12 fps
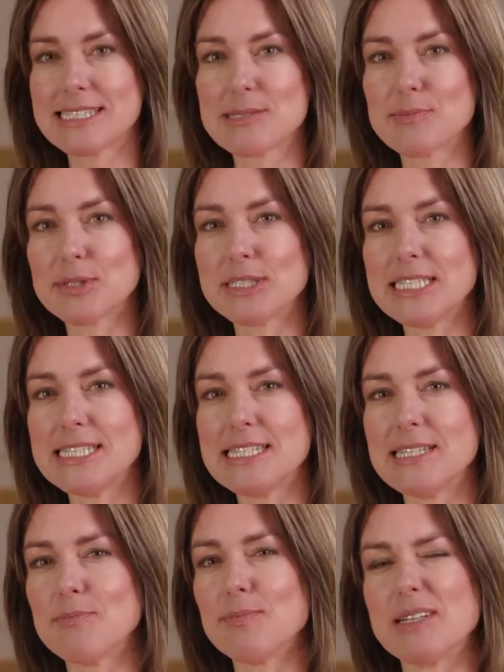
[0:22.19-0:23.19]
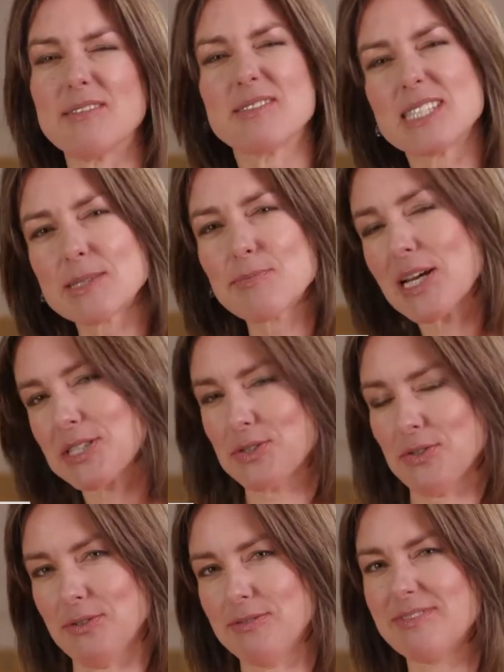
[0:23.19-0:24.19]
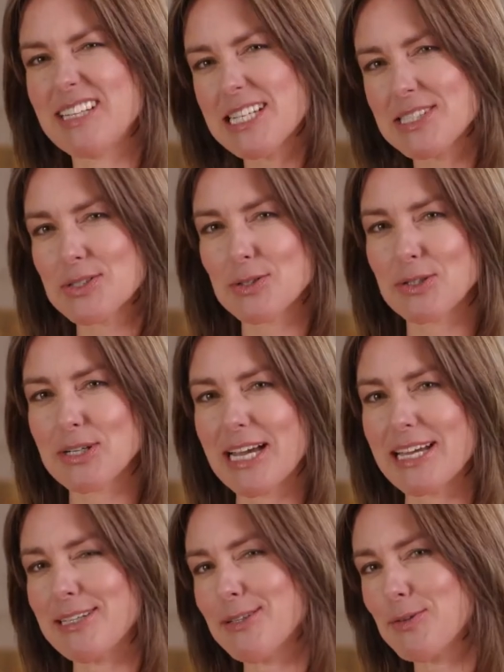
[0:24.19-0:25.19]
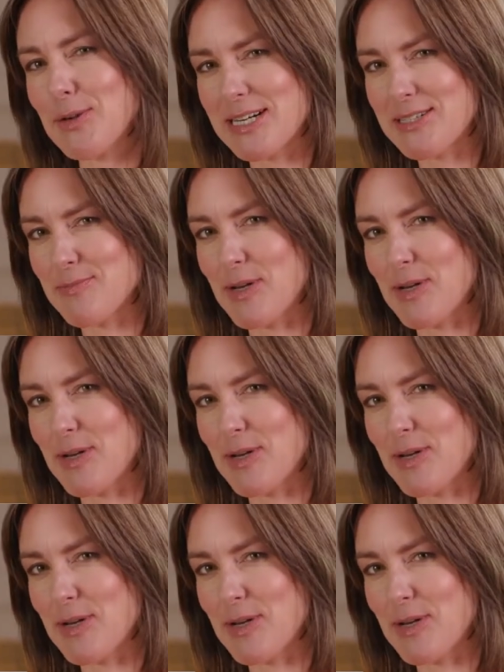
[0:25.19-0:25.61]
simple and easy, but special. Nice to look at and great in the